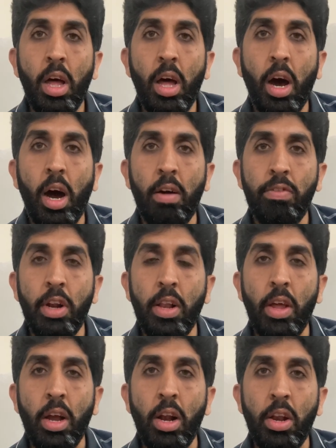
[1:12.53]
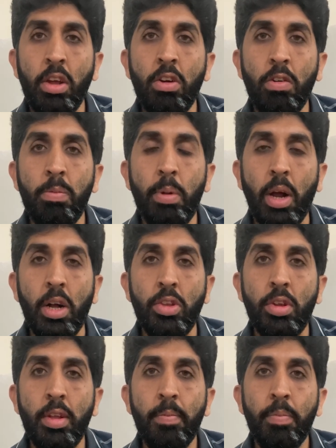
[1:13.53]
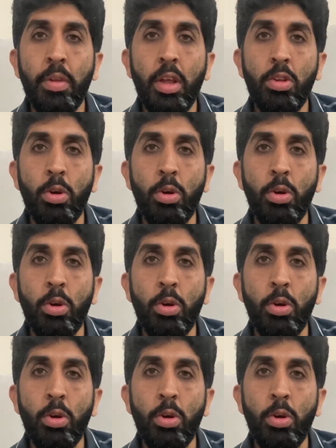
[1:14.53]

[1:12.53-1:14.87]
after the cutting of branch. So